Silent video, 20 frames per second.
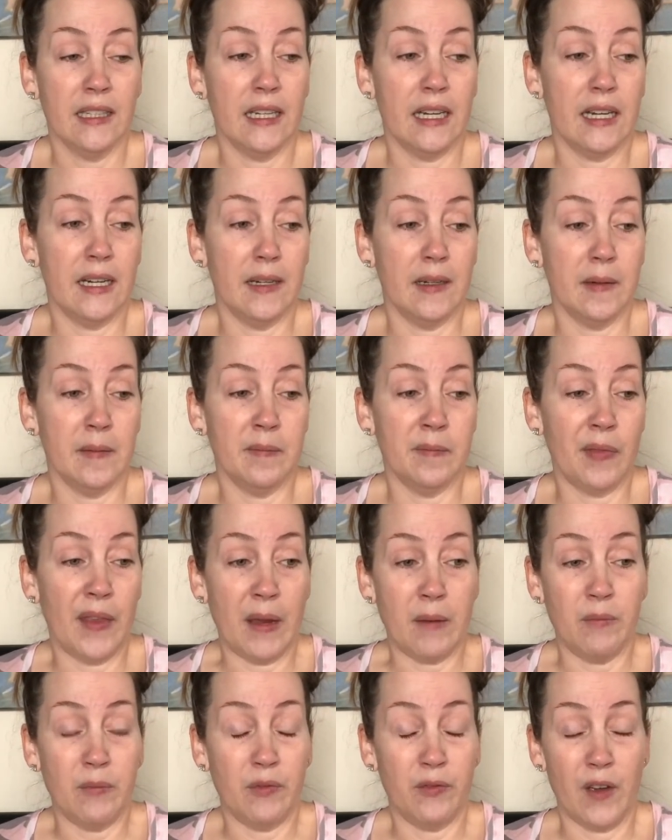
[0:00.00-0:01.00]
I'm
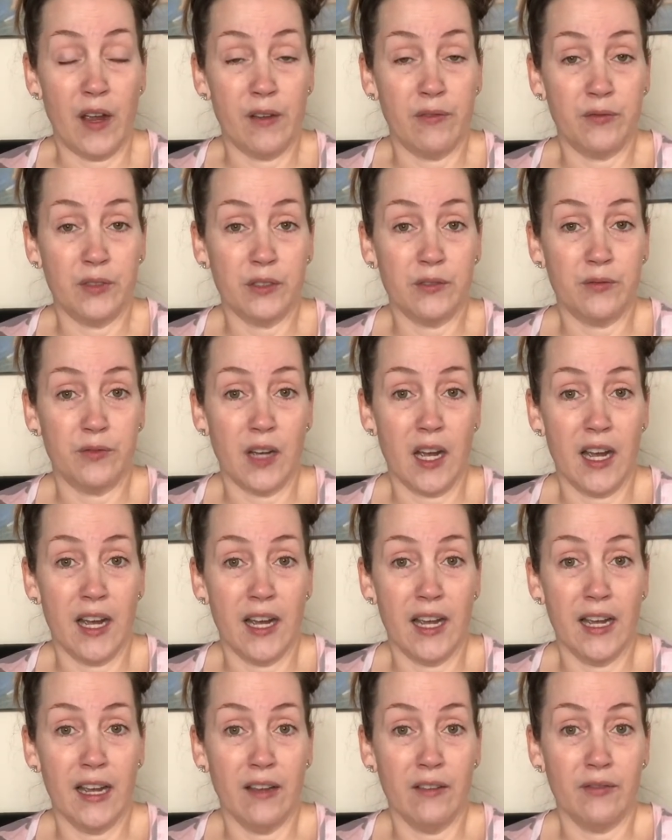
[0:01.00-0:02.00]

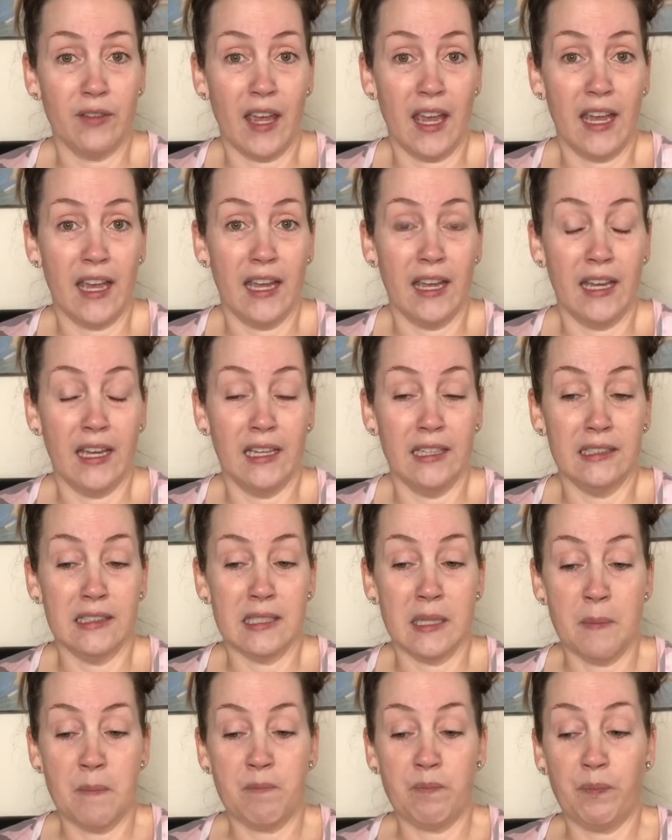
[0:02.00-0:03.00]
5'5", and
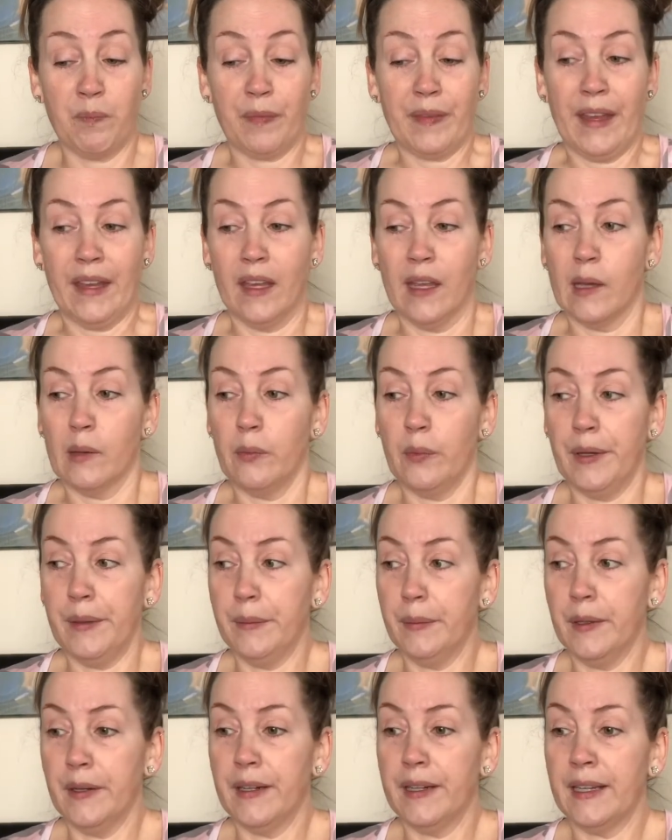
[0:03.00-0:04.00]
we
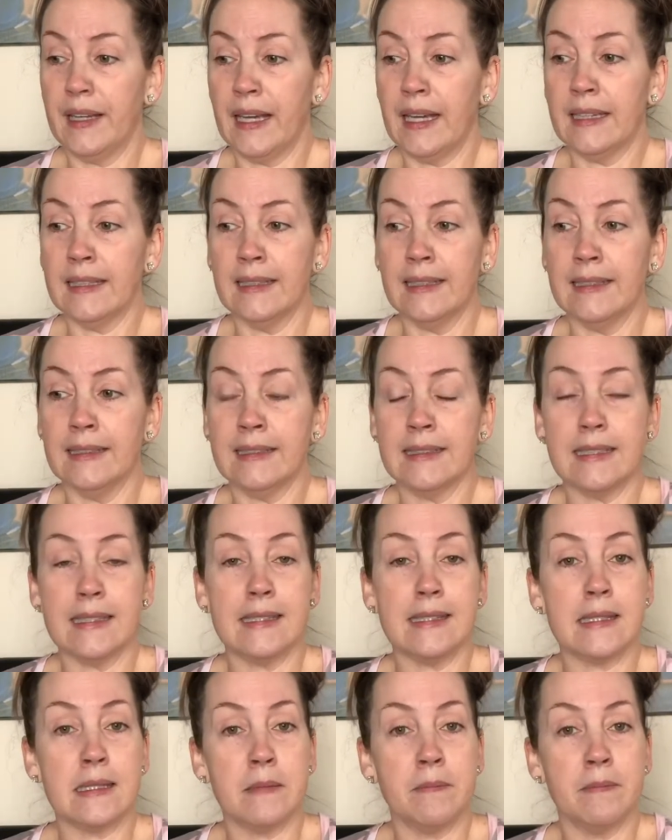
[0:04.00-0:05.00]
were getting into
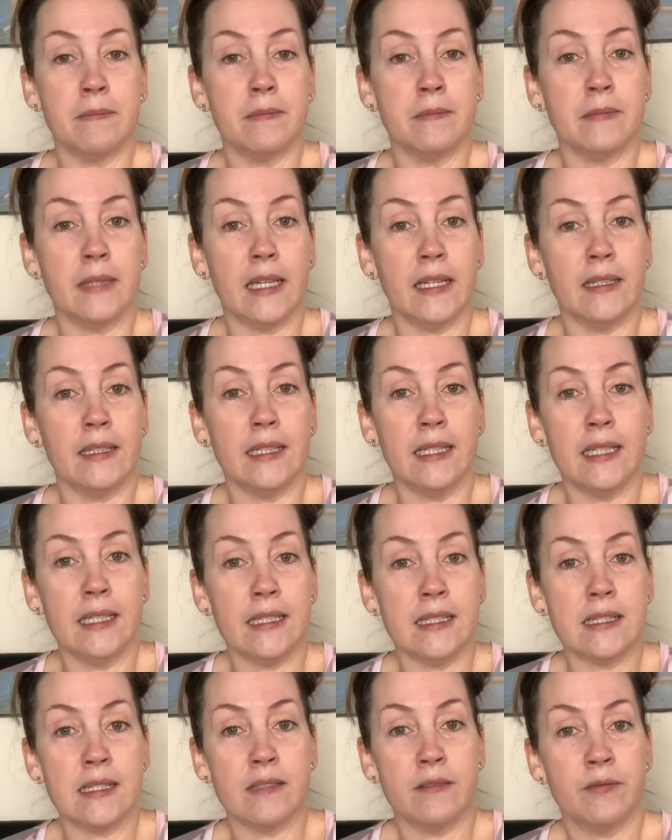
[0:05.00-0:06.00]
some
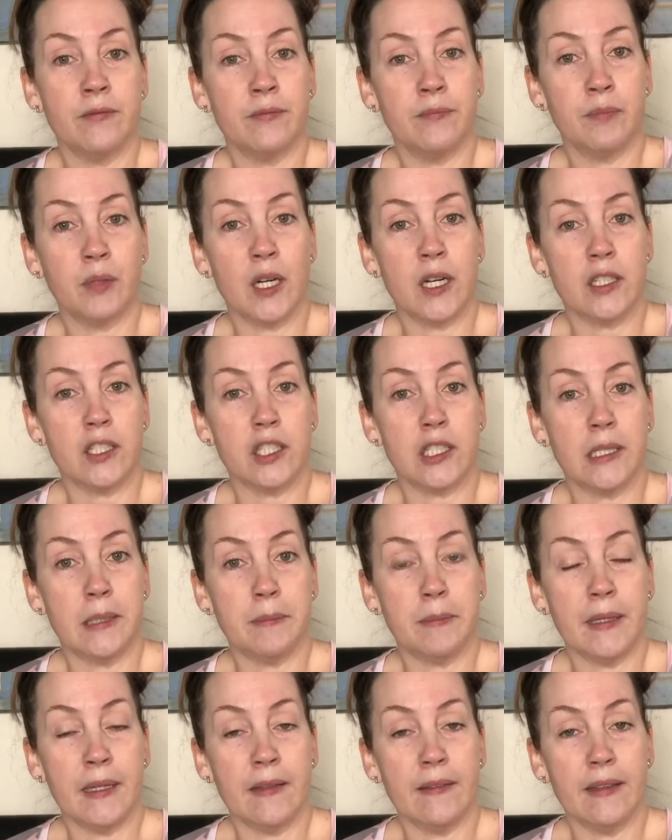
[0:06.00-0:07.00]
areas of bra
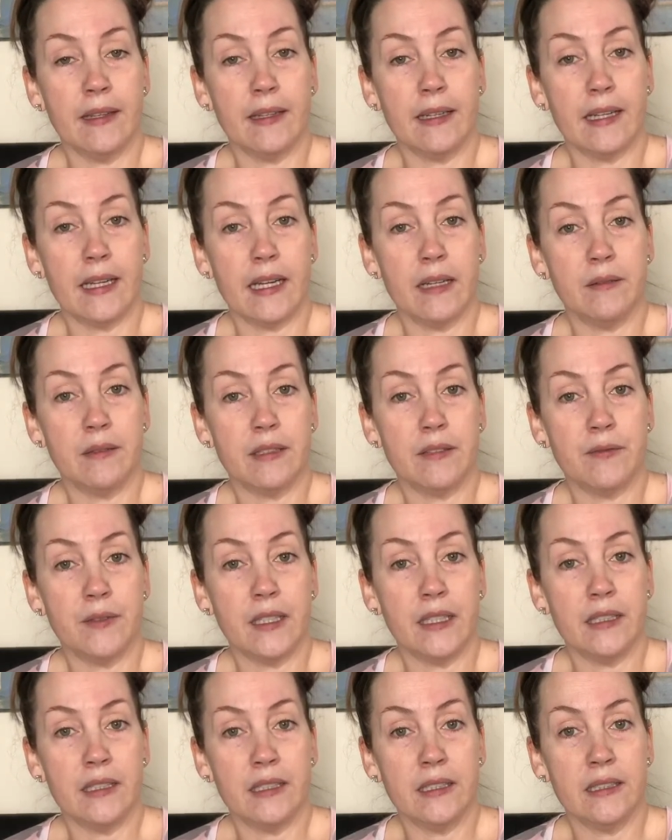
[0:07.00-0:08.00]
shopping that I was
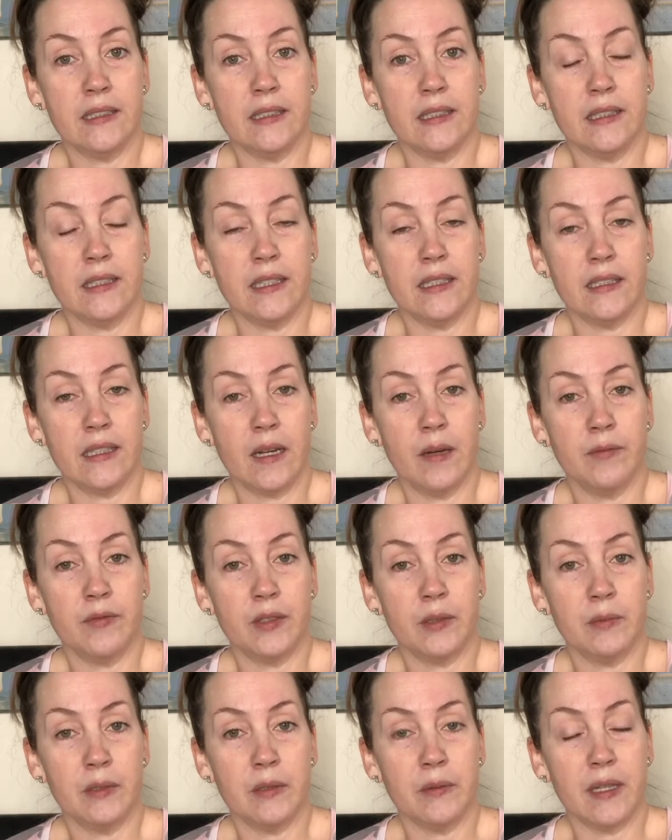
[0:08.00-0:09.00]
feeling a little
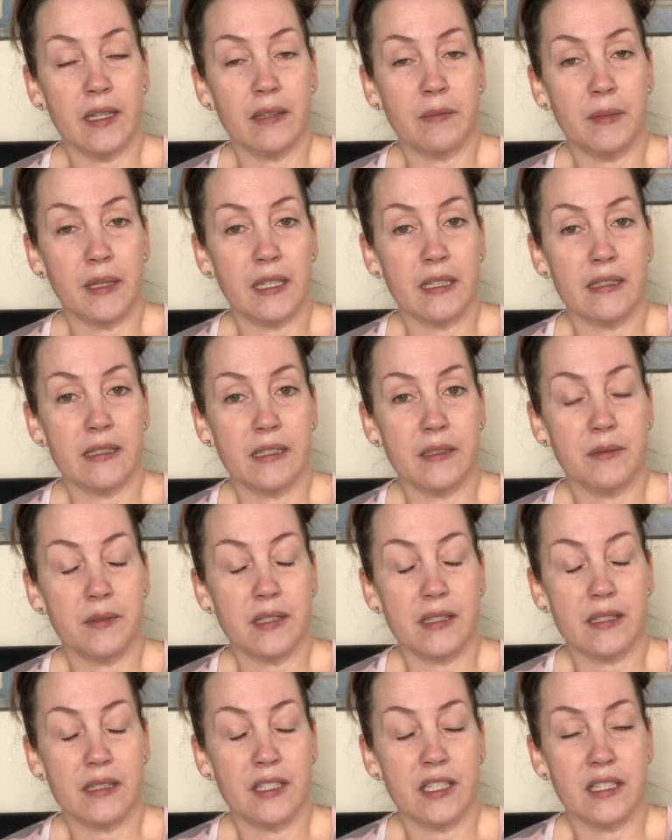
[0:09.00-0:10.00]
uncomfortable with, because I
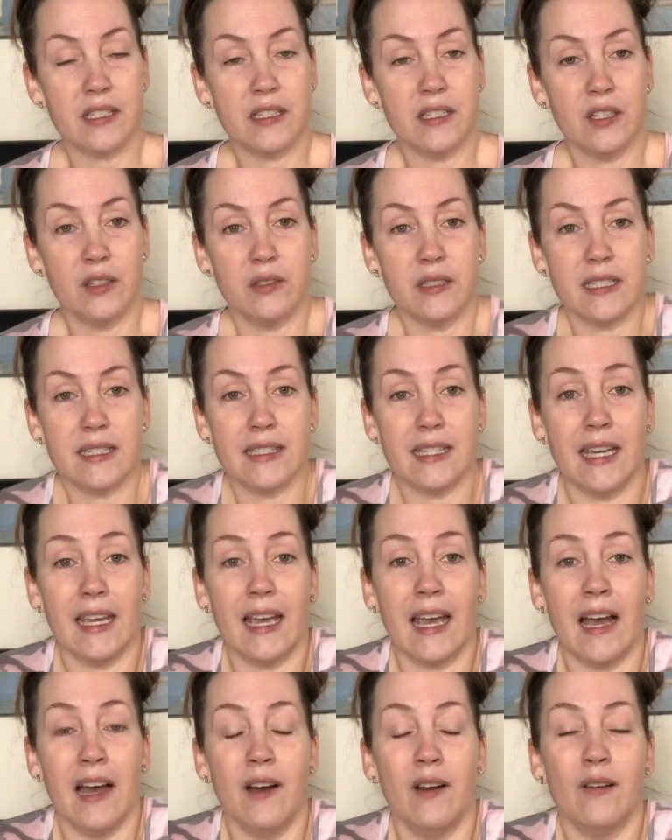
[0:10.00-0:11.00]
was just noticing
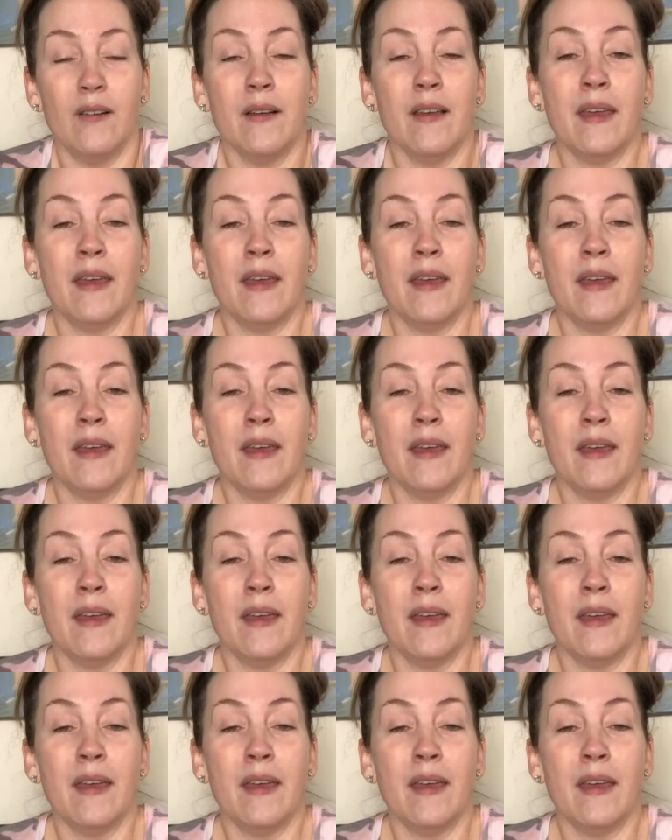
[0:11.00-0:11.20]
how